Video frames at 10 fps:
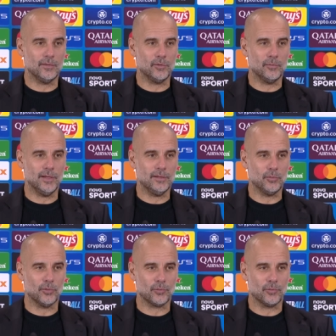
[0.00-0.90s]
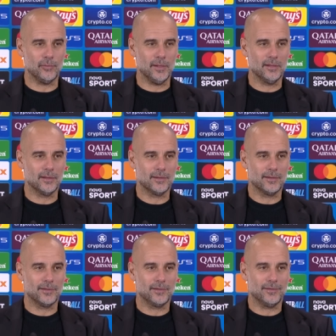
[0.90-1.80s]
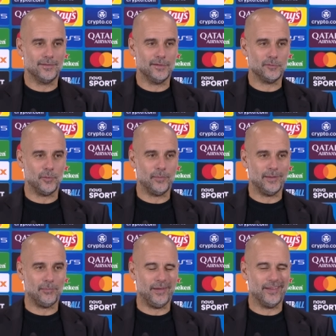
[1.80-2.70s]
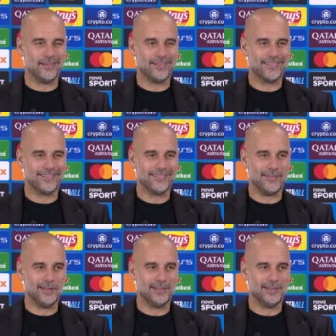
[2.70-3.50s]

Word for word: with me to work with me. This will be the player, right?